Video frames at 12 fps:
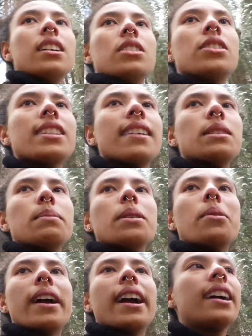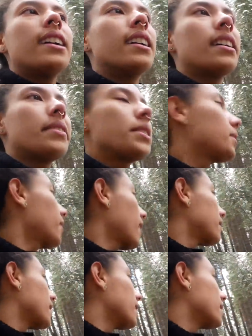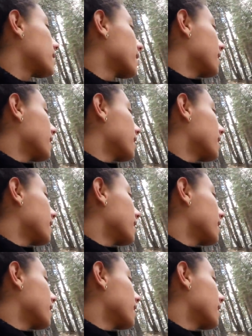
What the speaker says: Just have to be aware of your surroundings.